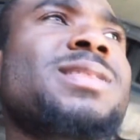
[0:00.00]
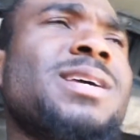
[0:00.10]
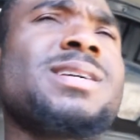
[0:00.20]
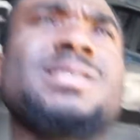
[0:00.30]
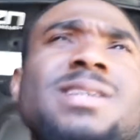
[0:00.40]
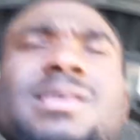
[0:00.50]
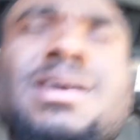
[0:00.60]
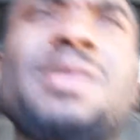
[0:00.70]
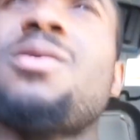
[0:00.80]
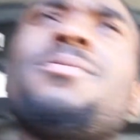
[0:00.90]
thing is,
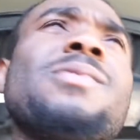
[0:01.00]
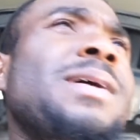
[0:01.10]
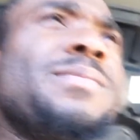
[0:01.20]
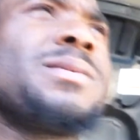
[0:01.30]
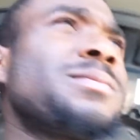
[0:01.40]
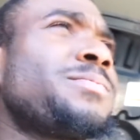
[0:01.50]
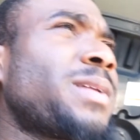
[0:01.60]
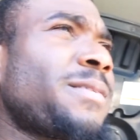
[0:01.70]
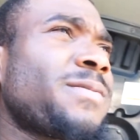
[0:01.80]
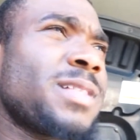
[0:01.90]
I know I'm rambling, but
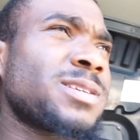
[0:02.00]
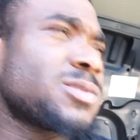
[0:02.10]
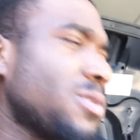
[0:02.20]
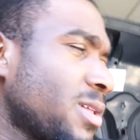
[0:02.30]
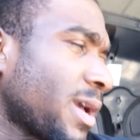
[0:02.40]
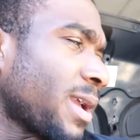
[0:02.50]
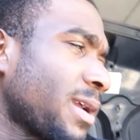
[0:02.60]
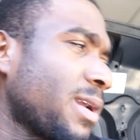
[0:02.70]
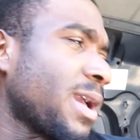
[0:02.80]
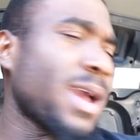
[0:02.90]
I feel as though, like,
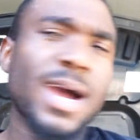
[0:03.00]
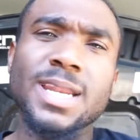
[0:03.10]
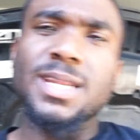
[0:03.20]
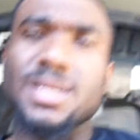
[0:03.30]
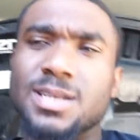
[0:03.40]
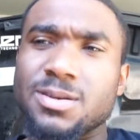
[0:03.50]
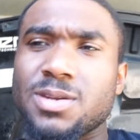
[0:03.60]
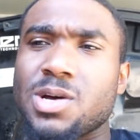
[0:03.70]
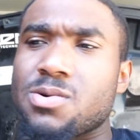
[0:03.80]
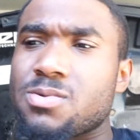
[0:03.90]
I need to, you
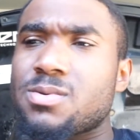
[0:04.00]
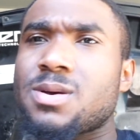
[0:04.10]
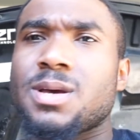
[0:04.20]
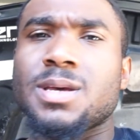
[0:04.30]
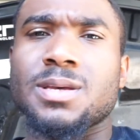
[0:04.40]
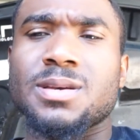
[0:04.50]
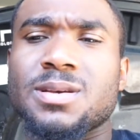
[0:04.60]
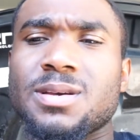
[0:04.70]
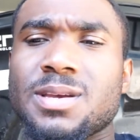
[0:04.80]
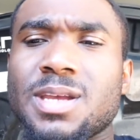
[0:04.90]
know,
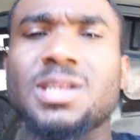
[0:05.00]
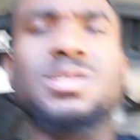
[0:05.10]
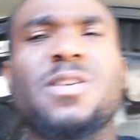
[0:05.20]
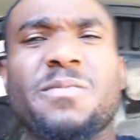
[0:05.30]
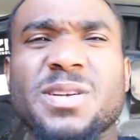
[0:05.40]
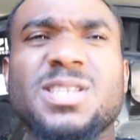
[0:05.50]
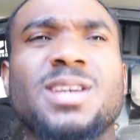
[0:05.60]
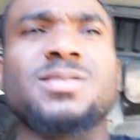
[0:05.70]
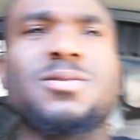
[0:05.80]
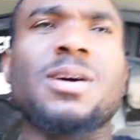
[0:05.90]
get this off my
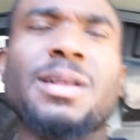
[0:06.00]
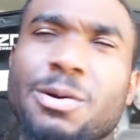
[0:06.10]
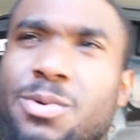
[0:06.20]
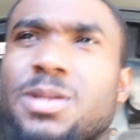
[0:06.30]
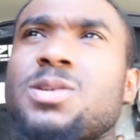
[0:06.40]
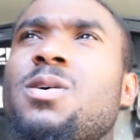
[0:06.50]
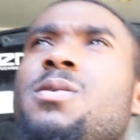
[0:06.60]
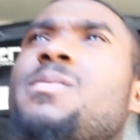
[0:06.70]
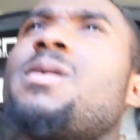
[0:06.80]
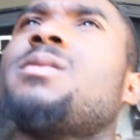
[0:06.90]
chest. You know, I want to talk
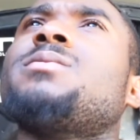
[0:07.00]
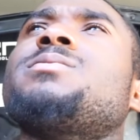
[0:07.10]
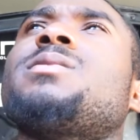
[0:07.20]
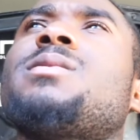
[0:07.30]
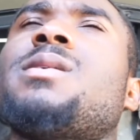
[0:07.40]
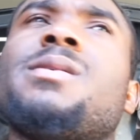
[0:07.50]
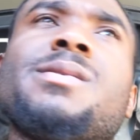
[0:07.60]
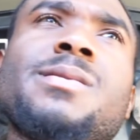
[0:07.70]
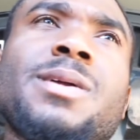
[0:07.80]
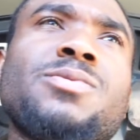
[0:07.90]
about it.
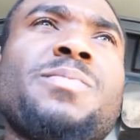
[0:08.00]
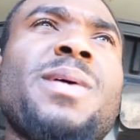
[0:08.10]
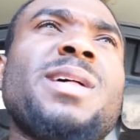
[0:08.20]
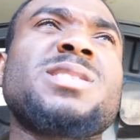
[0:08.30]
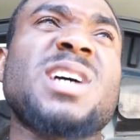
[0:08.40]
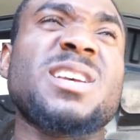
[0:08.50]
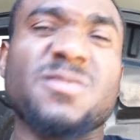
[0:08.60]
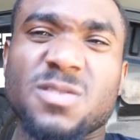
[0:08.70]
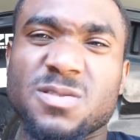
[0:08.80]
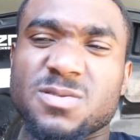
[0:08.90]
I do apologize
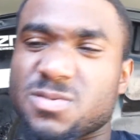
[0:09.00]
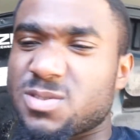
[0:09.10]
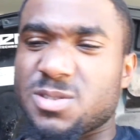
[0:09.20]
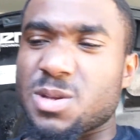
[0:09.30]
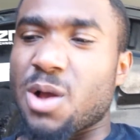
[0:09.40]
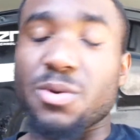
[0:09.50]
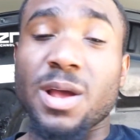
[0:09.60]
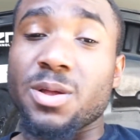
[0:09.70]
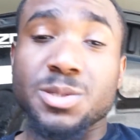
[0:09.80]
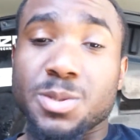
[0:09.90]
for this. I don't know how
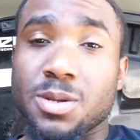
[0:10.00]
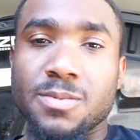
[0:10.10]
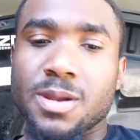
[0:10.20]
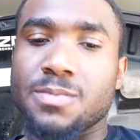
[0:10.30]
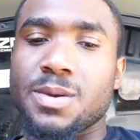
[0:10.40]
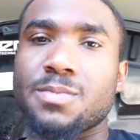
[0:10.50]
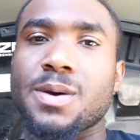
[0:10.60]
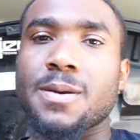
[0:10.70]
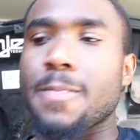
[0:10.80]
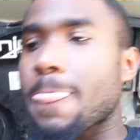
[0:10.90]
long this video better be,
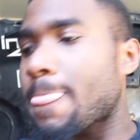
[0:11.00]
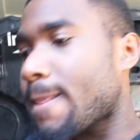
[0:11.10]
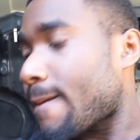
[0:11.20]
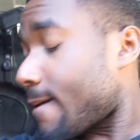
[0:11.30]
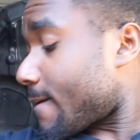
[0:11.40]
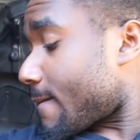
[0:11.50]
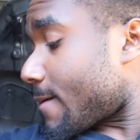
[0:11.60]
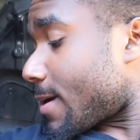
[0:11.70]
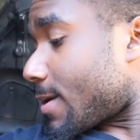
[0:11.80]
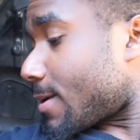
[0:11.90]
but
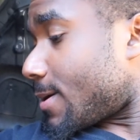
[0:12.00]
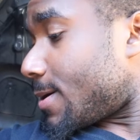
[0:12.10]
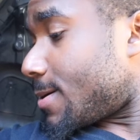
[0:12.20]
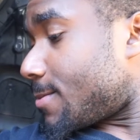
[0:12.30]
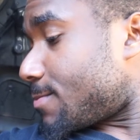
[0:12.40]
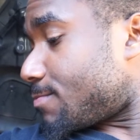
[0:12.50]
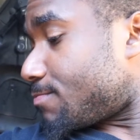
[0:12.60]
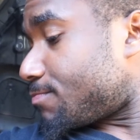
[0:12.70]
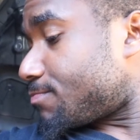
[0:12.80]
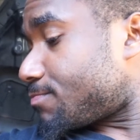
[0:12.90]
I
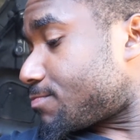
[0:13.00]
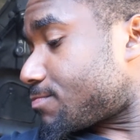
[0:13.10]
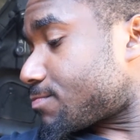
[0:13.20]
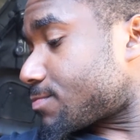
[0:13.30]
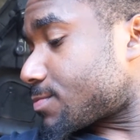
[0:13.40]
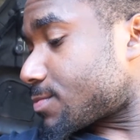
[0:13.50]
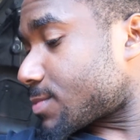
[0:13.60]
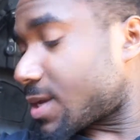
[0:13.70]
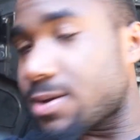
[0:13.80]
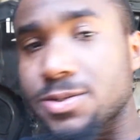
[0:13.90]

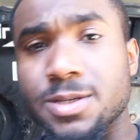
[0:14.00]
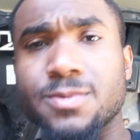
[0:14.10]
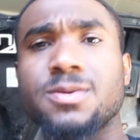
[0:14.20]
know some of you